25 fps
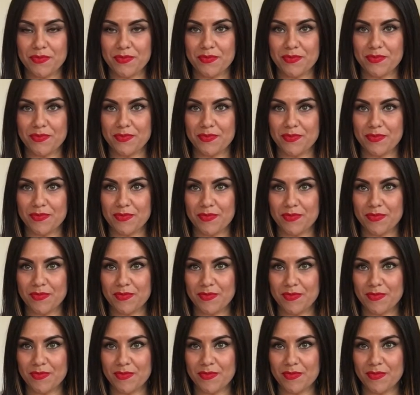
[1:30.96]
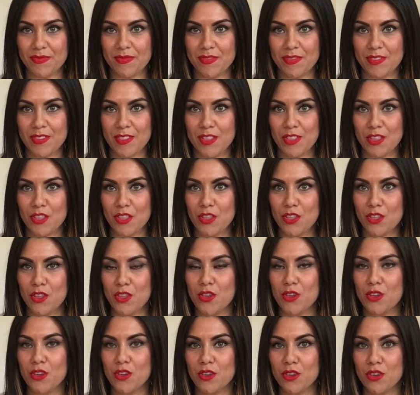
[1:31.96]

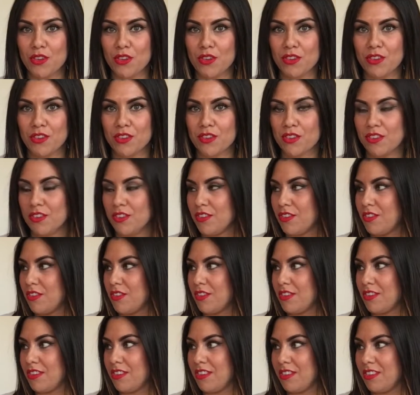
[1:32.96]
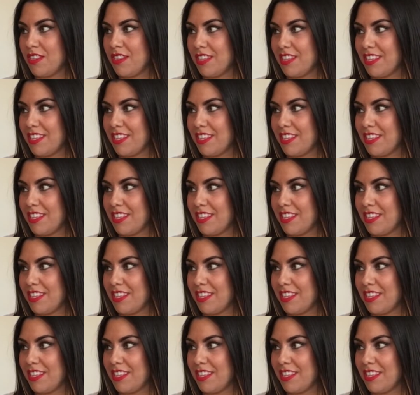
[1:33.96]
(silent)